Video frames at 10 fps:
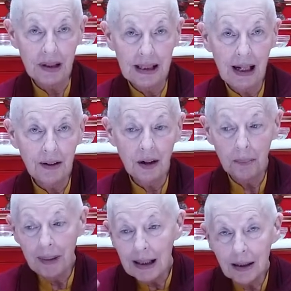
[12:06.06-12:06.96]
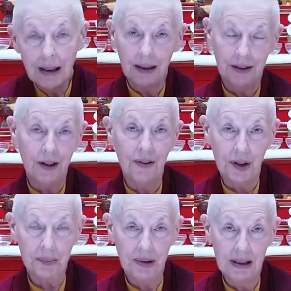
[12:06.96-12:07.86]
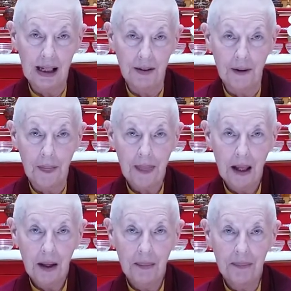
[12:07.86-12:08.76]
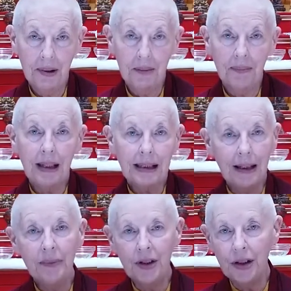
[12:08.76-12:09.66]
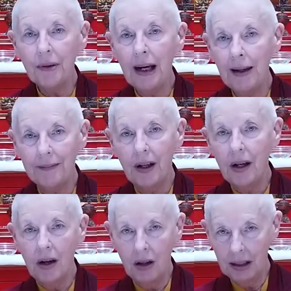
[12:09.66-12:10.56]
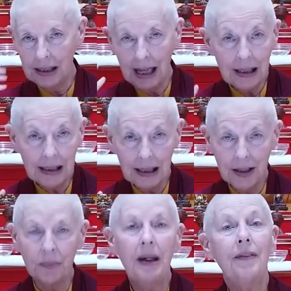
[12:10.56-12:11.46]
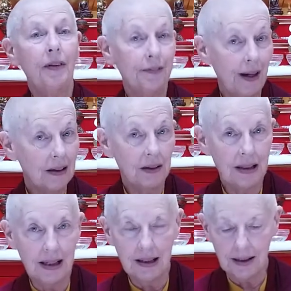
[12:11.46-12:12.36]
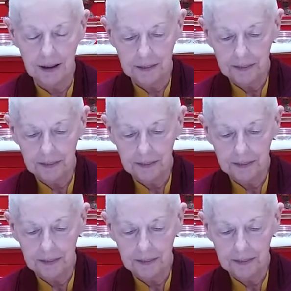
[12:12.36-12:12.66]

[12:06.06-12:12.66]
and down, our mental health goes up and down. But basically, we do have our senses and we have our faculties.